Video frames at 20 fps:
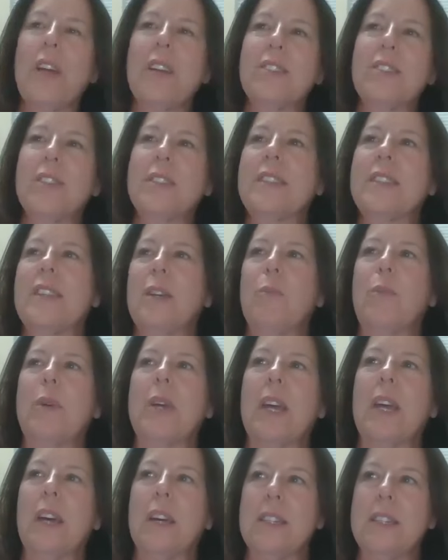interesting
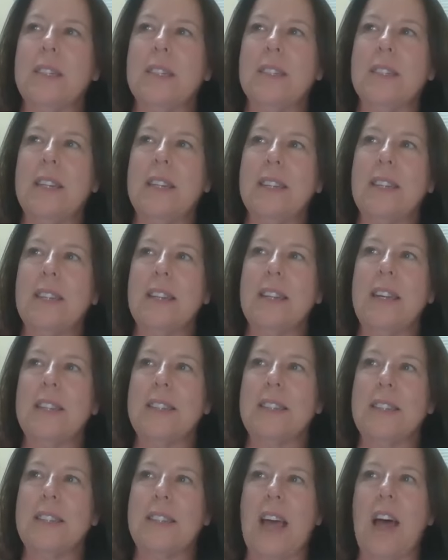because
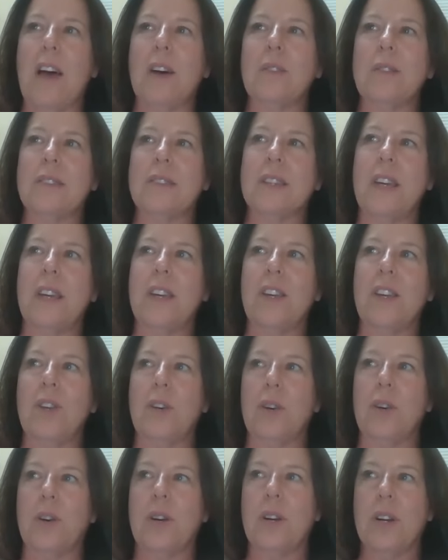it sounds like
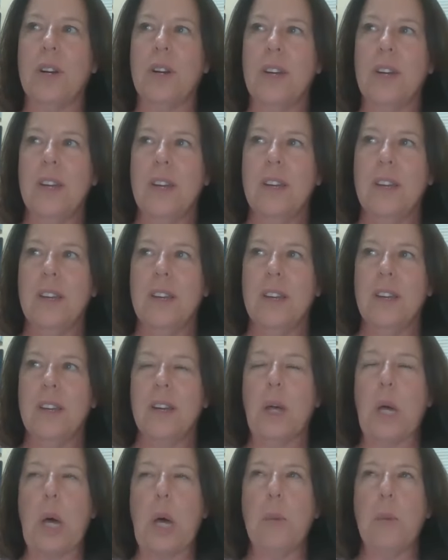you're
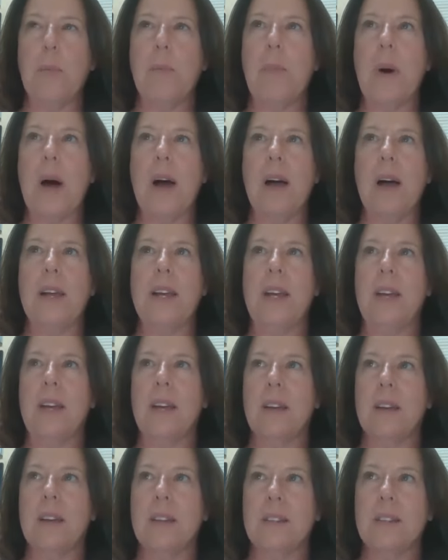
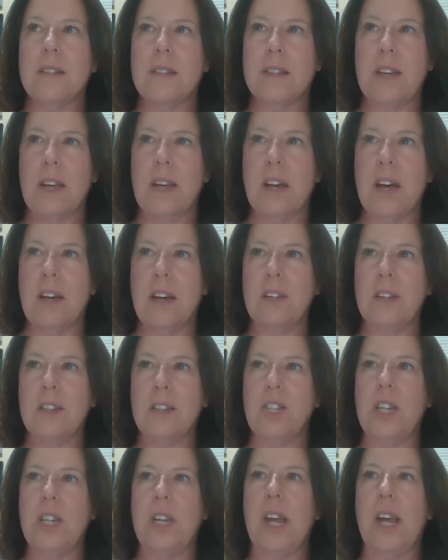combining
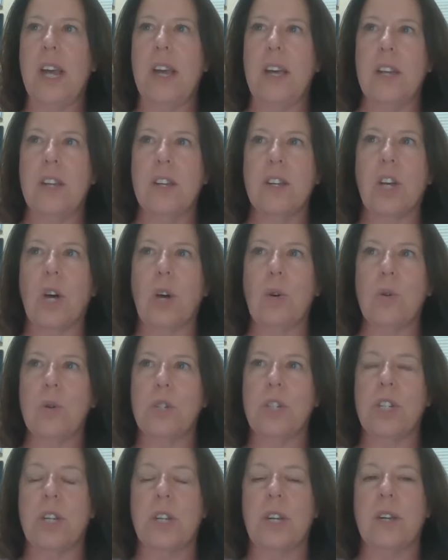psychology and
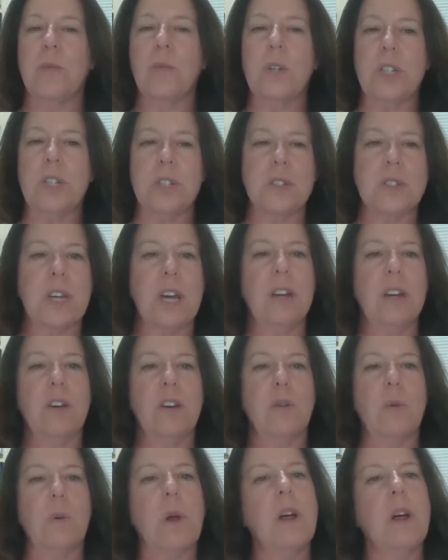coaching, which is kind
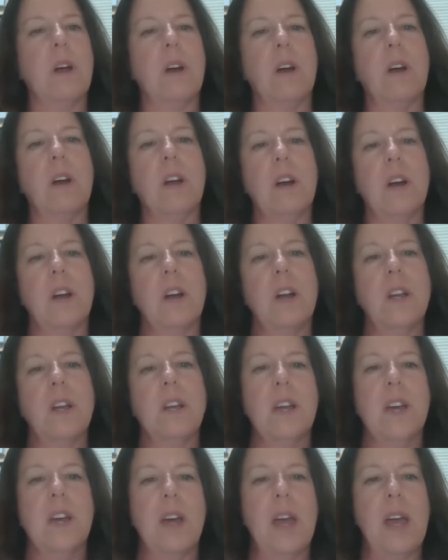of rare,
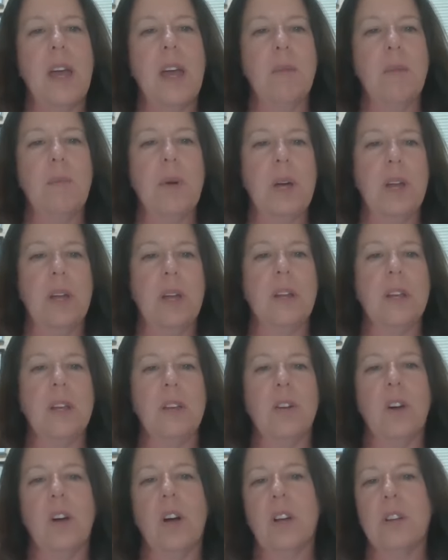but
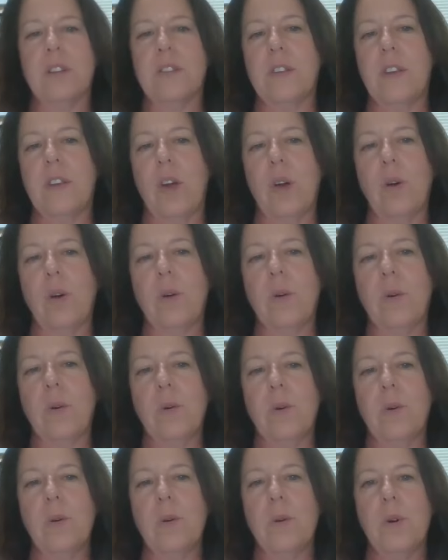you're
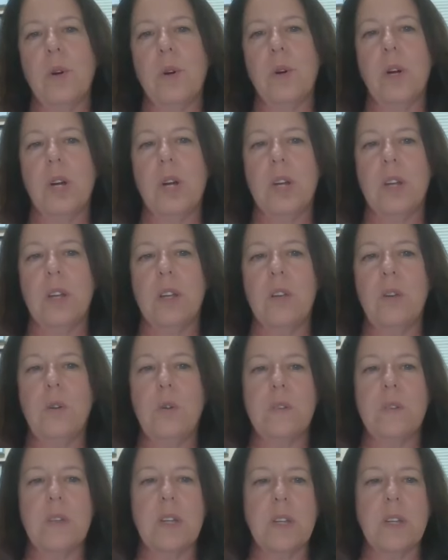also
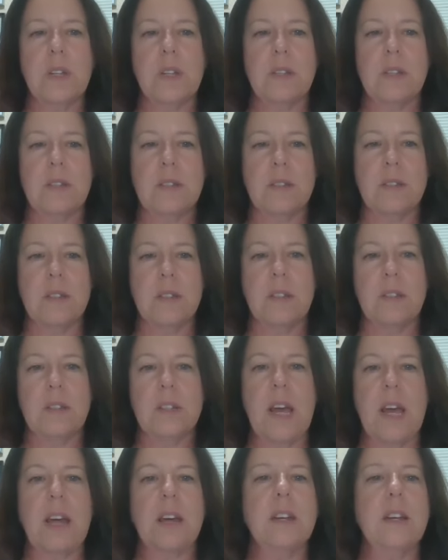using this
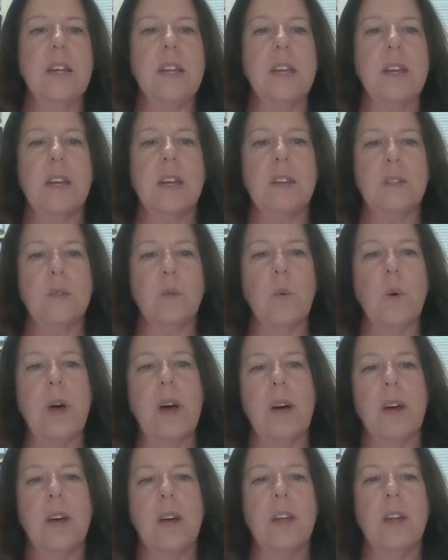technique as
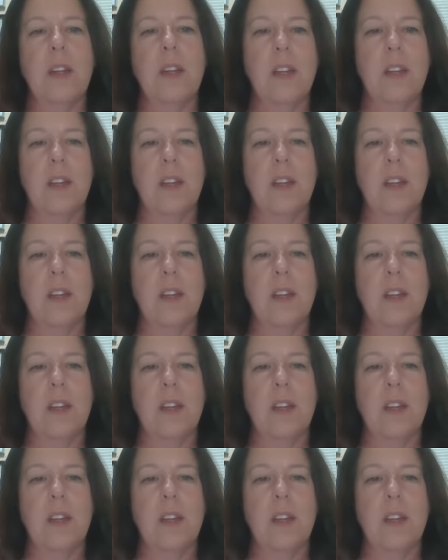well.